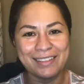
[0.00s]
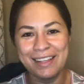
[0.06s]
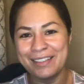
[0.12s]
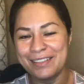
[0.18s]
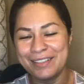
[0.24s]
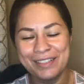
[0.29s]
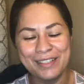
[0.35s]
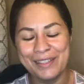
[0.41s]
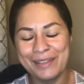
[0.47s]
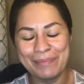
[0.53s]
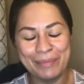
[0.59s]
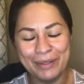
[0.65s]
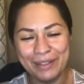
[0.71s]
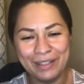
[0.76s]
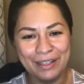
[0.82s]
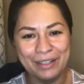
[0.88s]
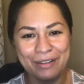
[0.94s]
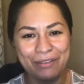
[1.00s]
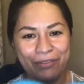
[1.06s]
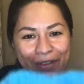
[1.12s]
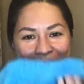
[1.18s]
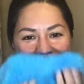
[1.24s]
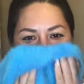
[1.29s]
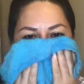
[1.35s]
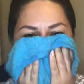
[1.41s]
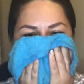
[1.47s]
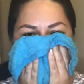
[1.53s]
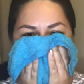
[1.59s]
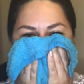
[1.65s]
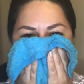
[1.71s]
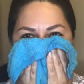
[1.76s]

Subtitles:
that you just put on your face.